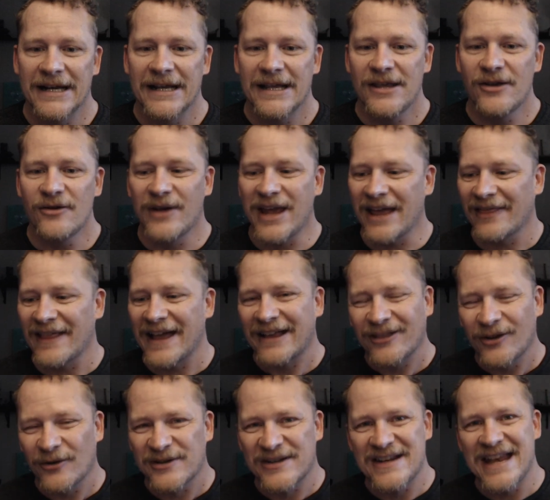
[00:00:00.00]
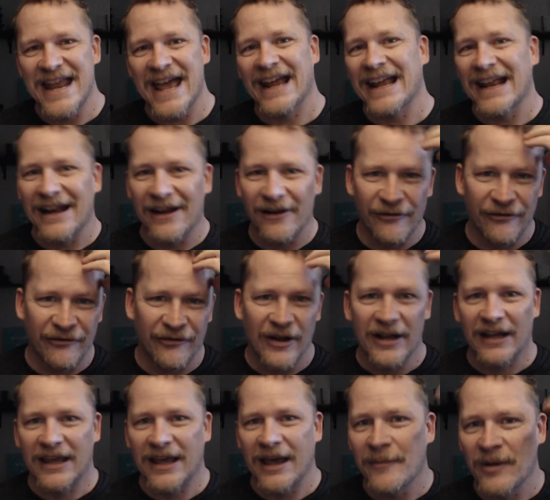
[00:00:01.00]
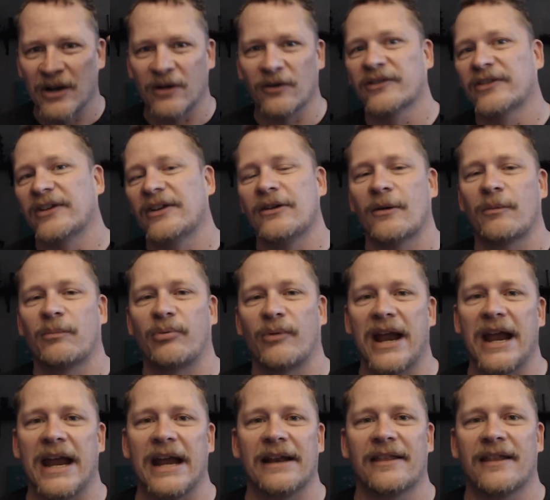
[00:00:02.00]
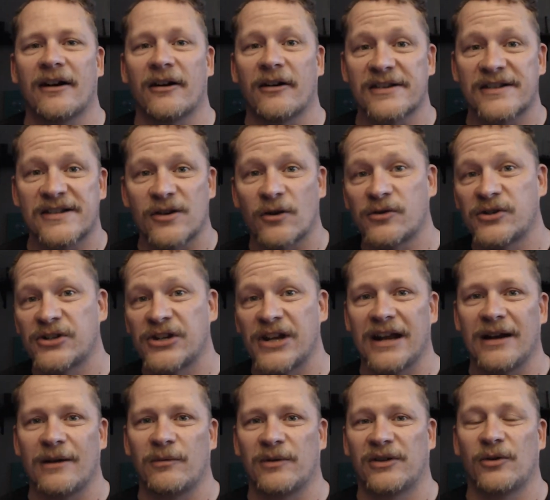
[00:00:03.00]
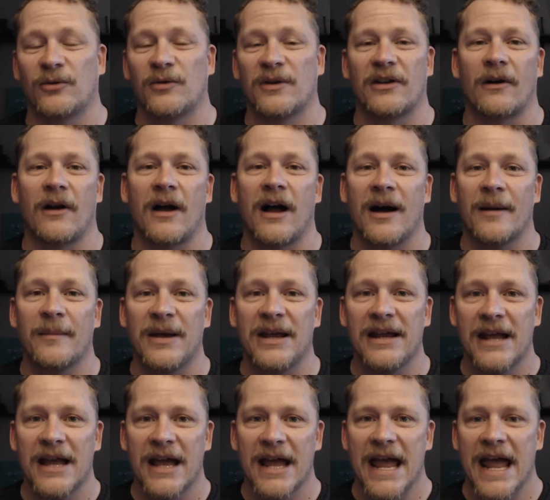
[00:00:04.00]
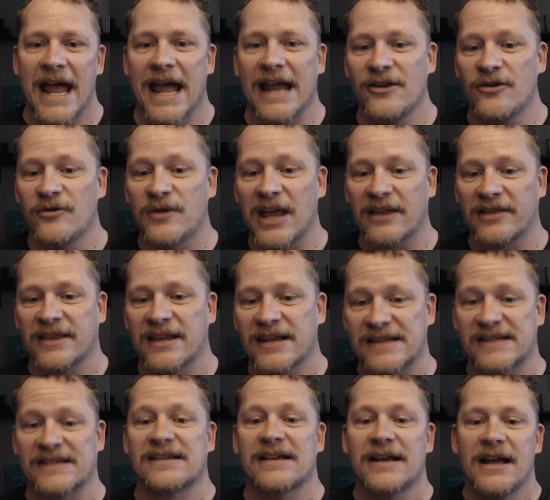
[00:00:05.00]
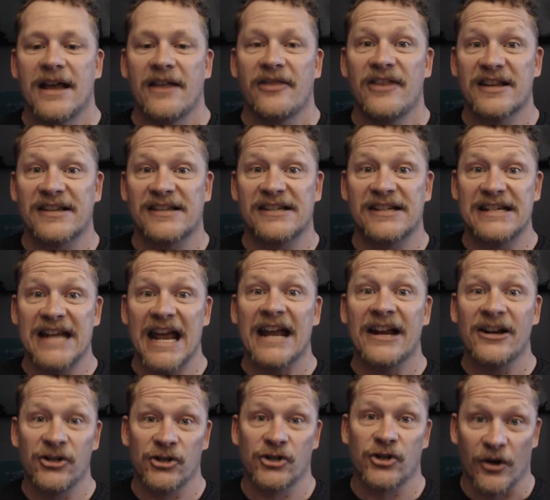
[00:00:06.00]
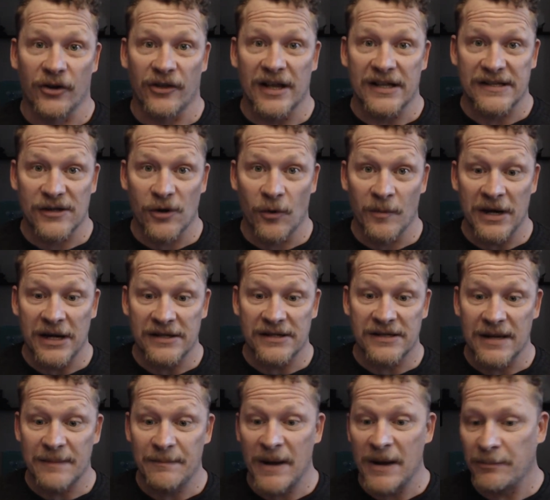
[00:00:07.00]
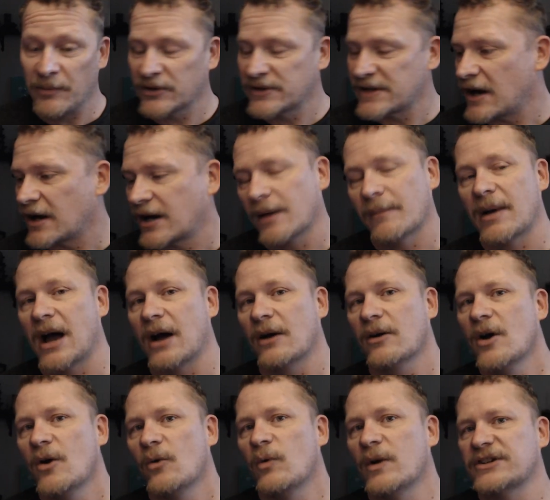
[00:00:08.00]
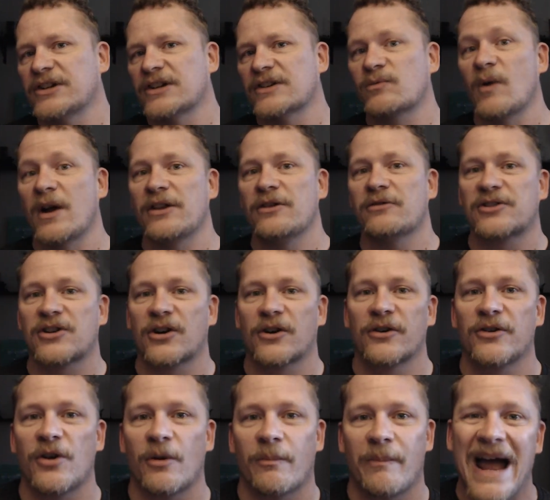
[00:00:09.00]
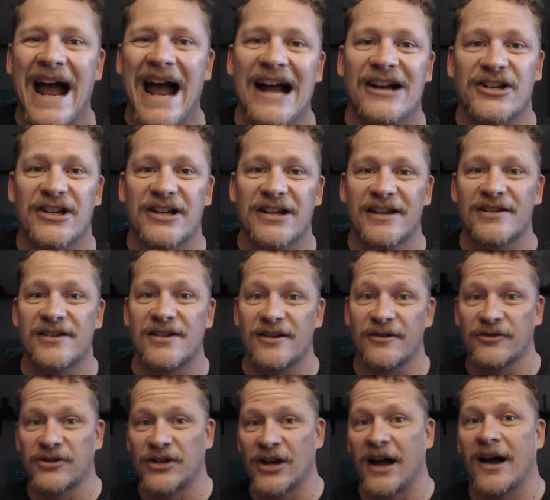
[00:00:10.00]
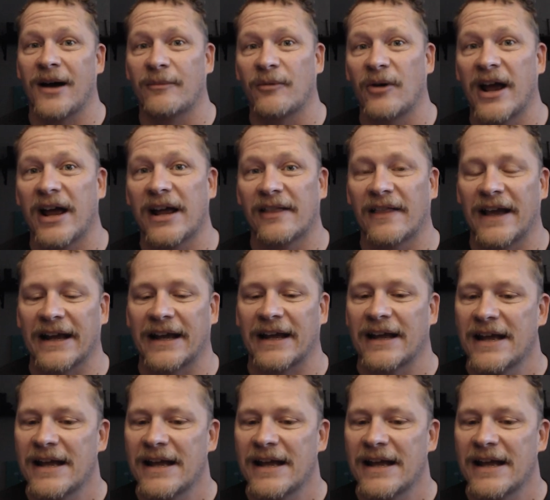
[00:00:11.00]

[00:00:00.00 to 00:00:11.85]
you get like those negative chemicals in your brain that are associated with doing your hobby, and you get this this danger that so many people talk about, which is when you turn your passion into your job, right? Like